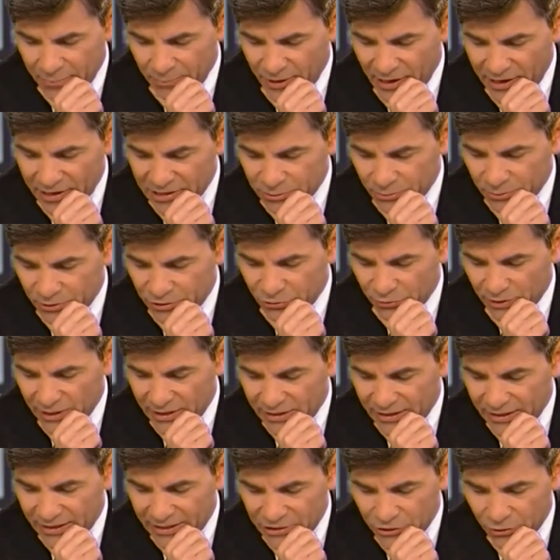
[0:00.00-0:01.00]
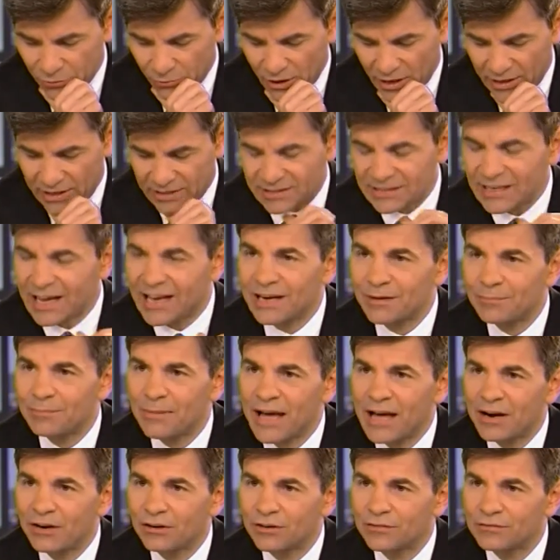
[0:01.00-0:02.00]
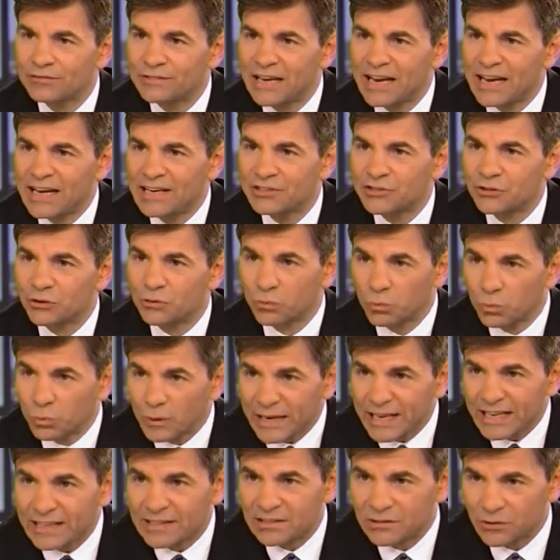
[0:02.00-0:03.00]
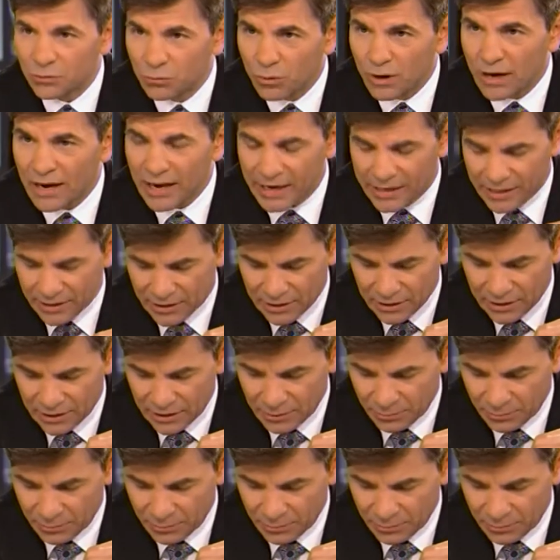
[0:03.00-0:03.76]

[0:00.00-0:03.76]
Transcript: possible strike against Iran is not a matter of days or weeks away,